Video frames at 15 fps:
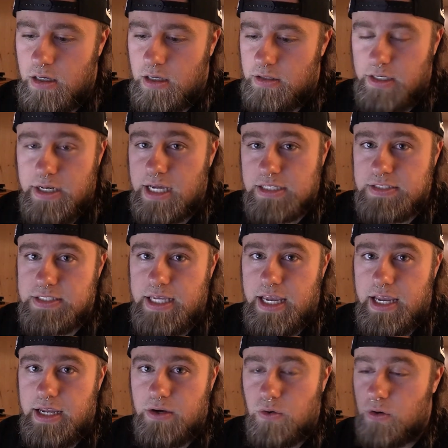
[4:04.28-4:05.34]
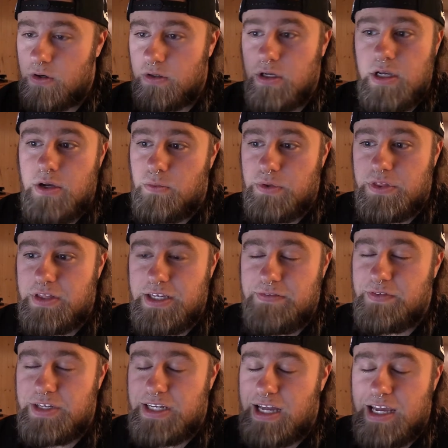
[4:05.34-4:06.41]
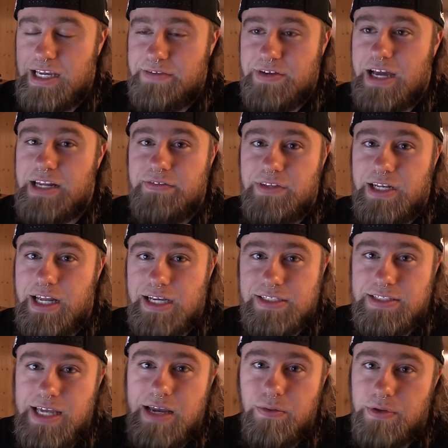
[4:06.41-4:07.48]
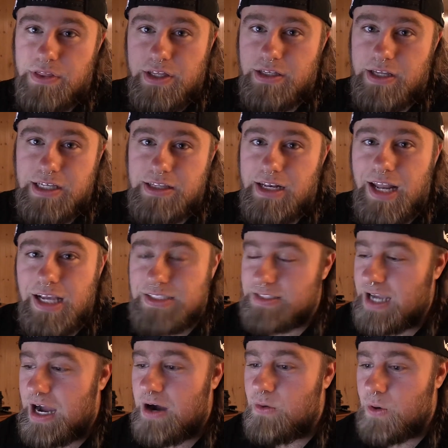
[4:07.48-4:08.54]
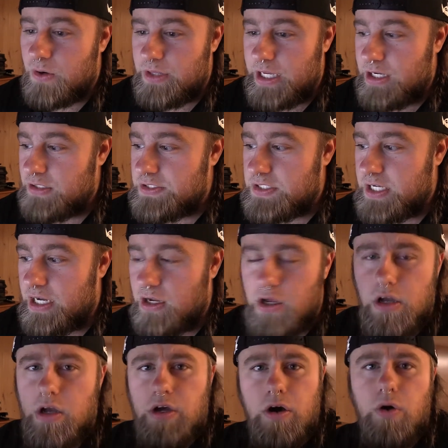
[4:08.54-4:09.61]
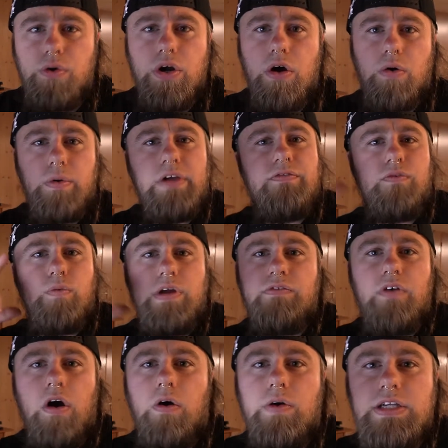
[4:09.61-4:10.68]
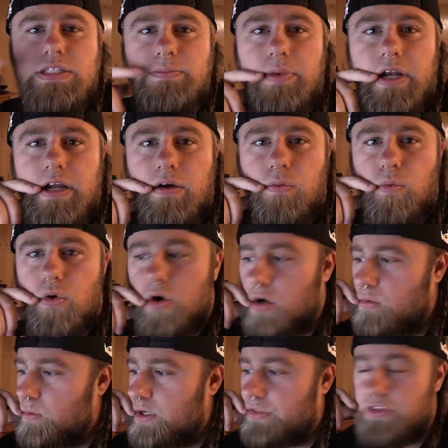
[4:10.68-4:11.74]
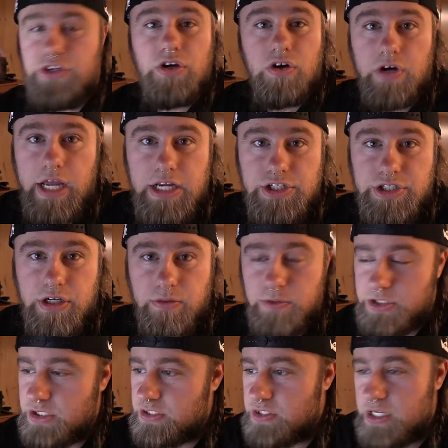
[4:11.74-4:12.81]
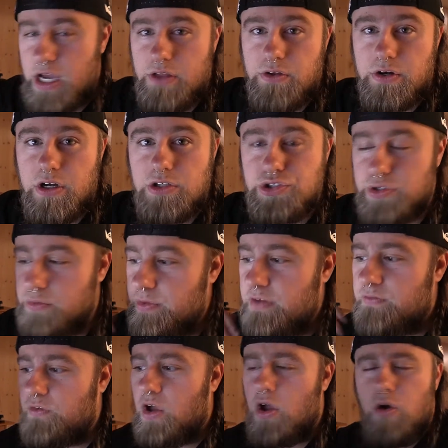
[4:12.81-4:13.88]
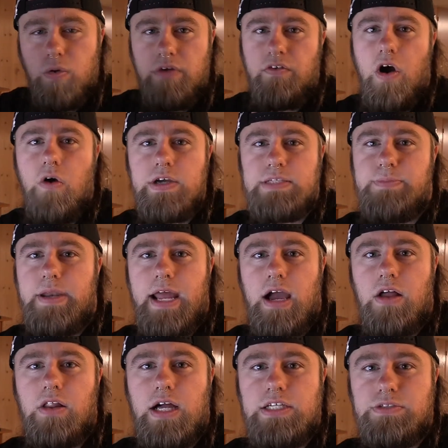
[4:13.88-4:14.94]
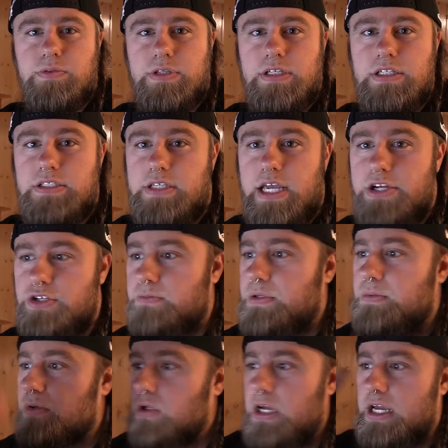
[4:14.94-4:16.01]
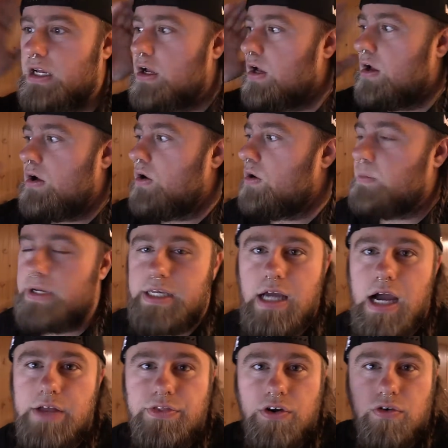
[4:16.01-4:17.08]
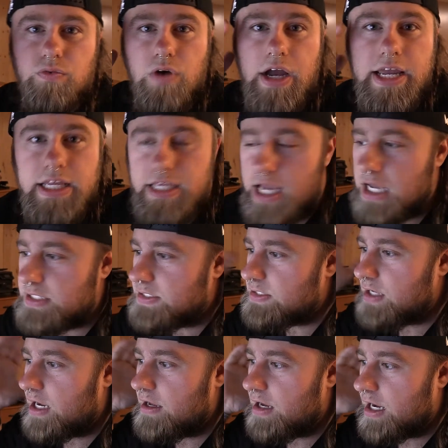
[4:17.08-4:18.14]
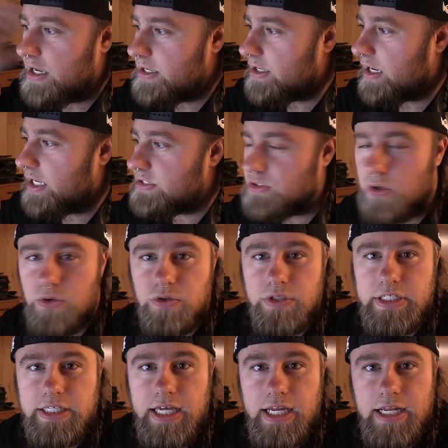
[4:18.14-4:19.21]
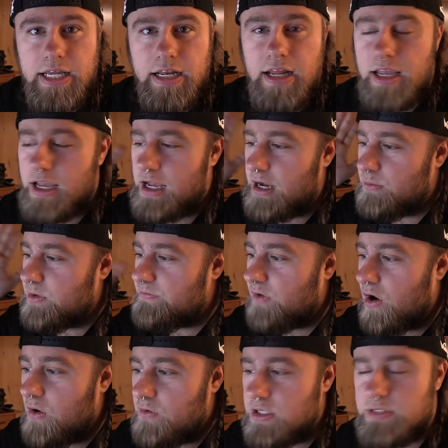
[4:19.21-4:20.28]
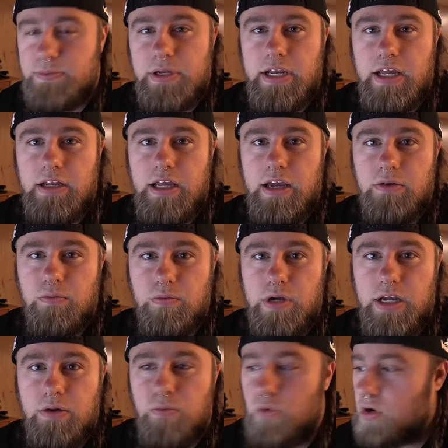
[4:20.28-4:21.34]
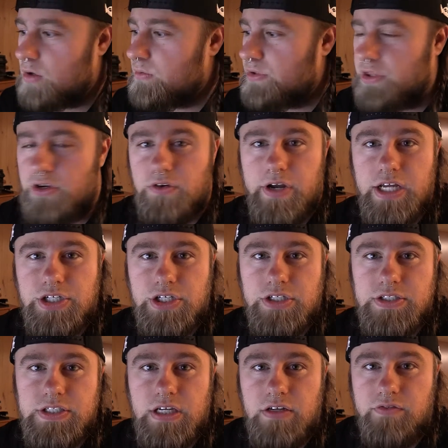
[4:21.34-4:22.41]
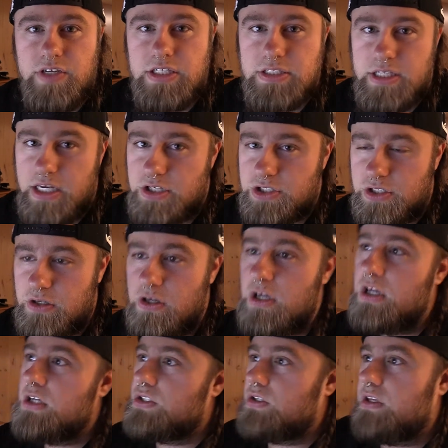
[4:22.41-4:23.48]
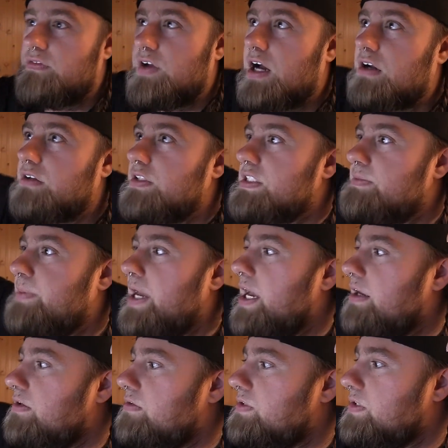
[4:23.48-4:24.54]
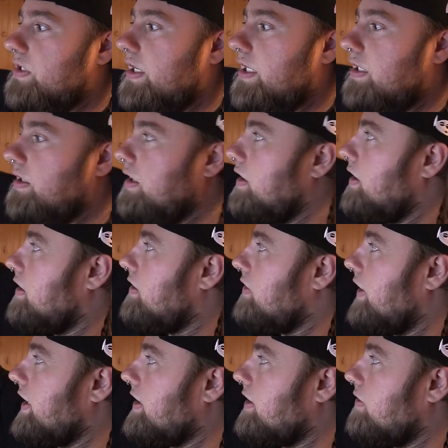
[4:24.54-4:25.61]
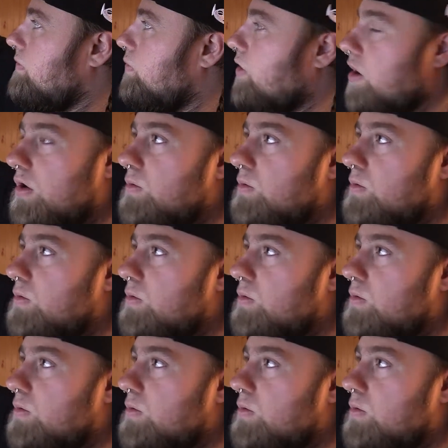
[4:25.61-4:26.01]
the next day, or with not even the next day, within like the next hour, they could say, "Oh no, we've always been at war with Eurasia, which is the other country. We've always been allies with East Asia." And people are like, "Oh my God, they're right. Yes, I totally get it. We've always been at war with Eurasia instead of East Asia." So they've got all these banners like, "Oh,